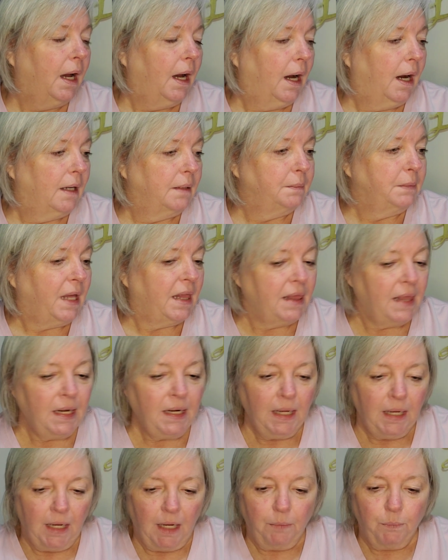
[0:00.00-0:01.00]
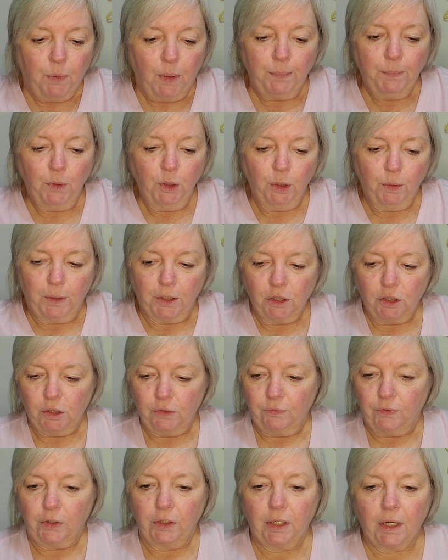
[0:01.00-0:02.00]
Um, and then I had one more question
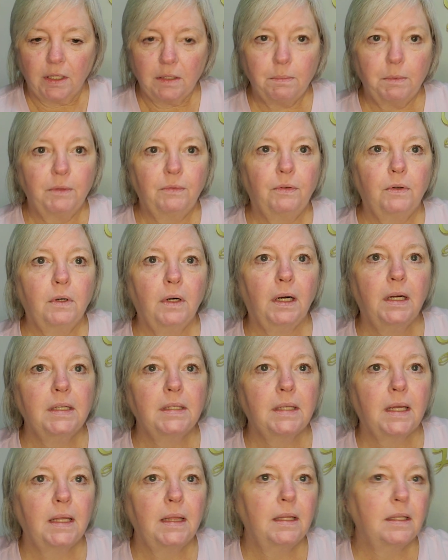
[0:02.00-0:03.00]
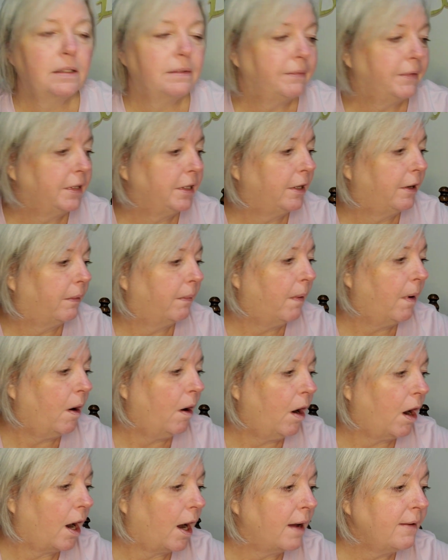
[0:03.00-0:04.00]
for you guys before I sign this video
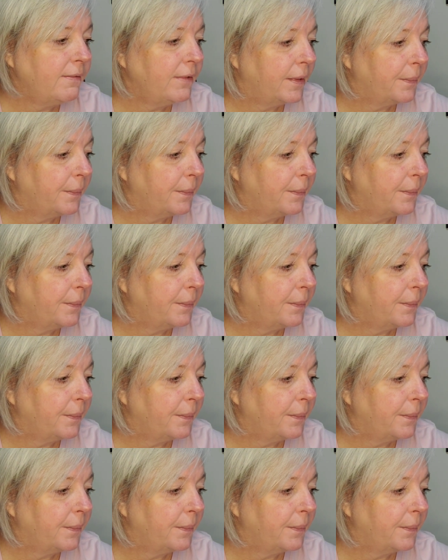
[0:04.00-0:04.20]
off.